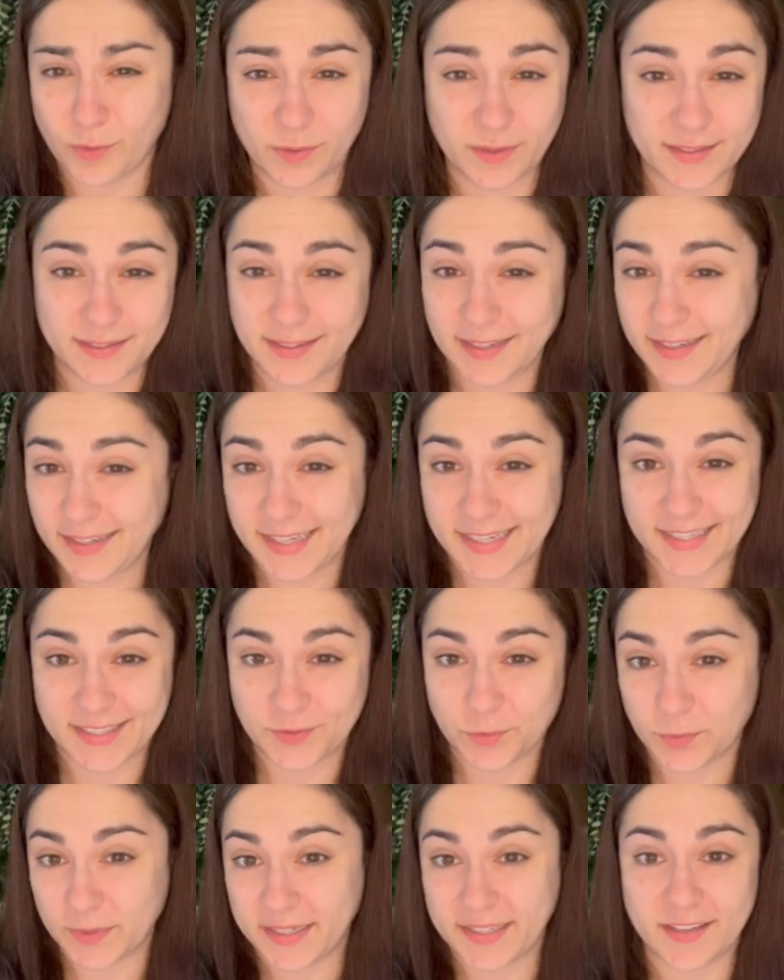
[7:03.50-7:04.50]
it's easiest
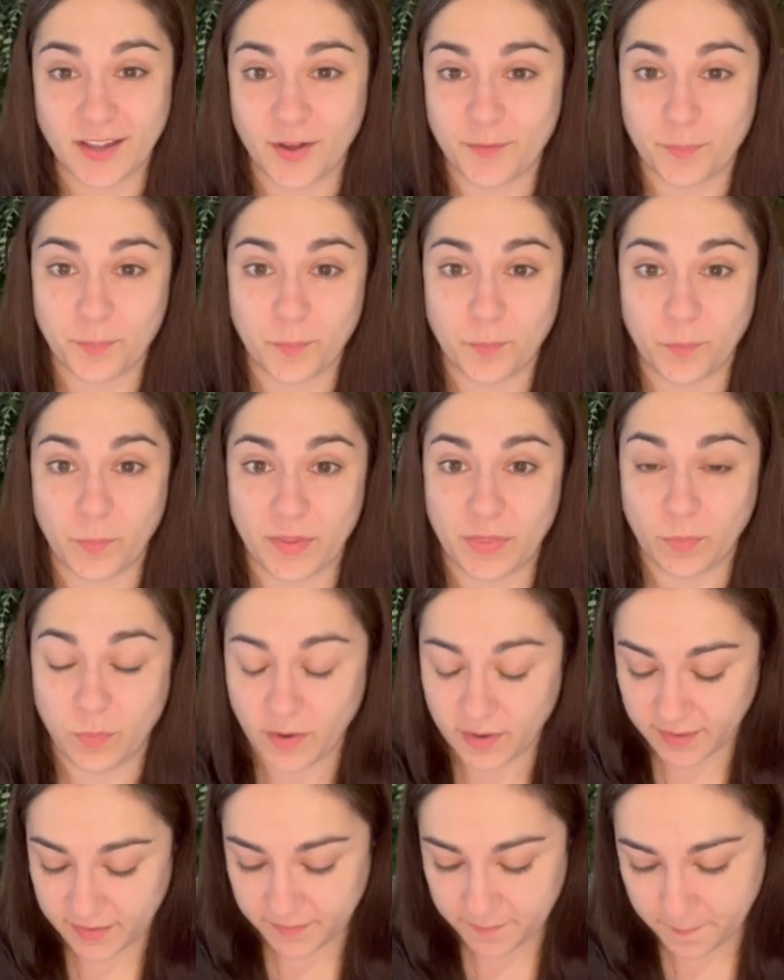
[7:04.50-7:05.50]
to always start with
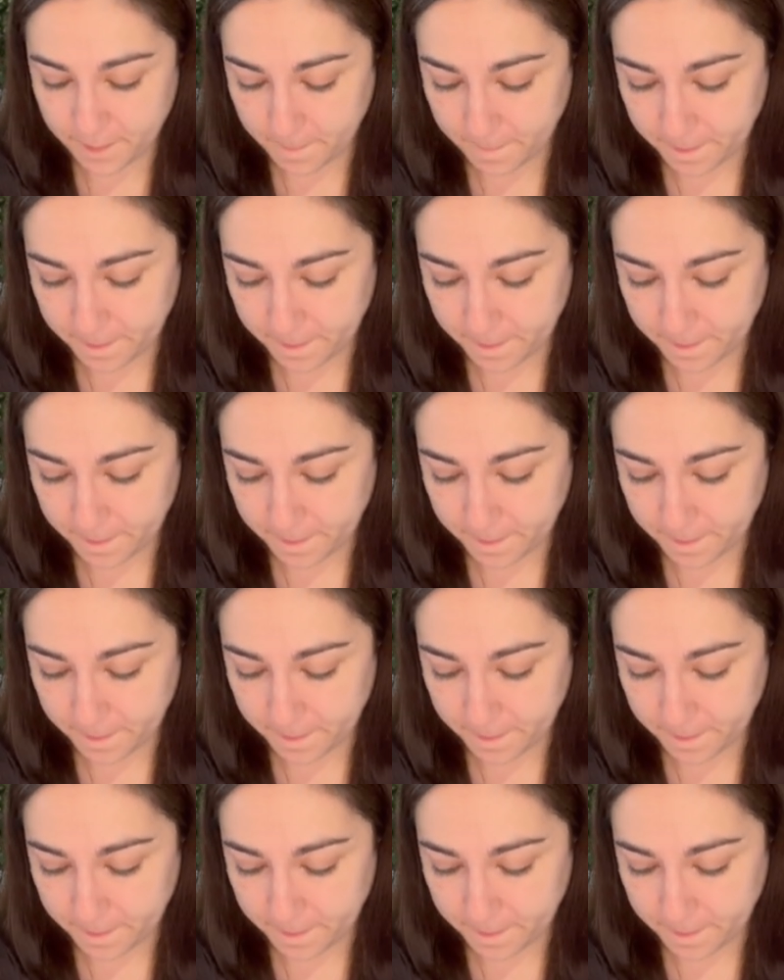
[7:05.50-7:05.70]
1.